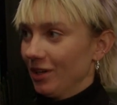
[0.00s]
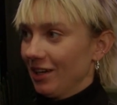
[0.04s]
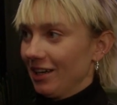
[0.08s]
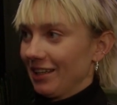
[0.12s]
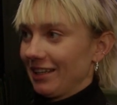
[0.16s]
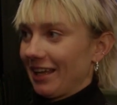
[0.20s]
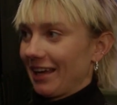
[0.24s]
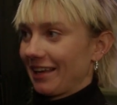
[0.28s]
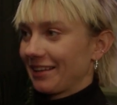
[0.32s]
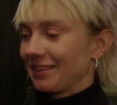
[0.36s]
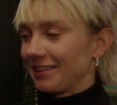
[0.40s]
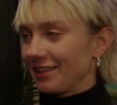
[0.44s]

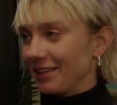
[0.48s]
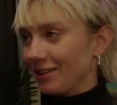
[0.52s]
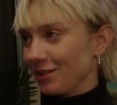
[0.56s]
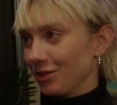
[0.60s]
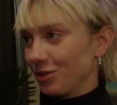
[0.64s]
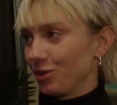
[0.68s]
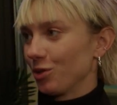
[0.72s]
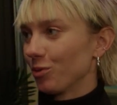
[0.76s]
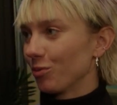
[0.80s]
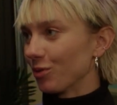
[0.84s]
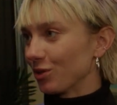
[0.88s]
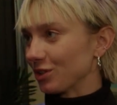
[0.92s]
Like
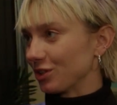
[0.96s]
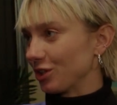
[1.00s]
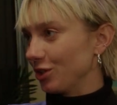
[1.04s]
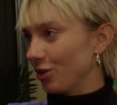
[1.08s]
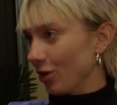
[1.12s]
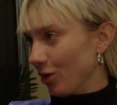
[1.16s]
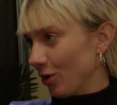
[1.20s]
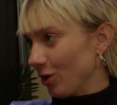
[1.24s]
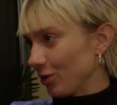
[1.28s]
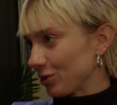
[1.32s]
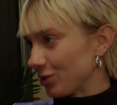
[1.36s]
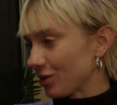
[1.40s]
you would
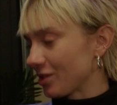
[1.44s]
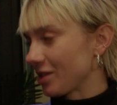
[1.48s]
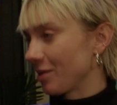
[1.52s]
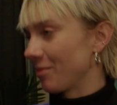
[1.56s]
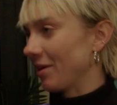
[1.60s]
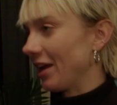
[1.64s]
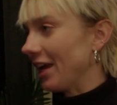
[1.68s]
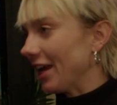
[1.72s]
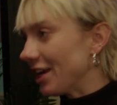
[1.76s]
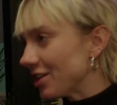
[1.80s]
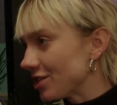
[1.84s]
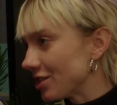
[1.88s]
go to some
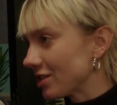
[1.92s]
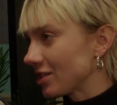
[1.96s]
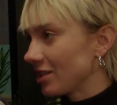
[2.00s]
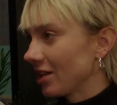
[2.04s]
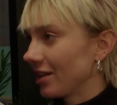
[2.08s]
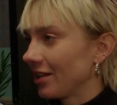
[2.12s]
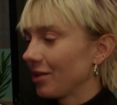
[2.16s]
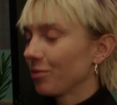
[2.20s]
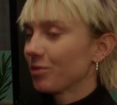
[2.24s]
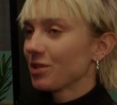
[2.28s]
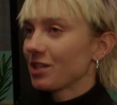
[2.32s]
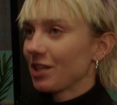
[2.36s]
agents
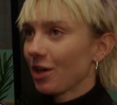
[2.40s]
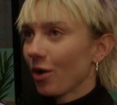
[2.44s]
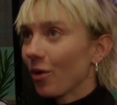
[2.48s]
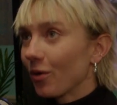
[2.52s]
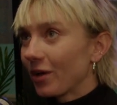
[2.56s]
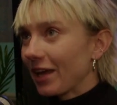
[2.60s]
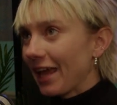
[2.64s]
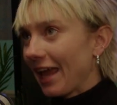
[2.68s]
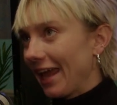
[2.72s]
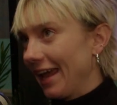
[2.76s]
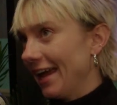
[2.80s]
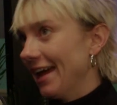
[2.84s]
and they would say,
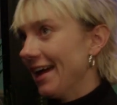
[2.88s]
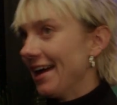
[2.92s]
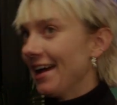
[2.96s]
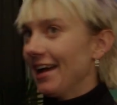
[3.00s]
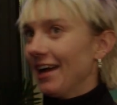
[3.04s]
okay,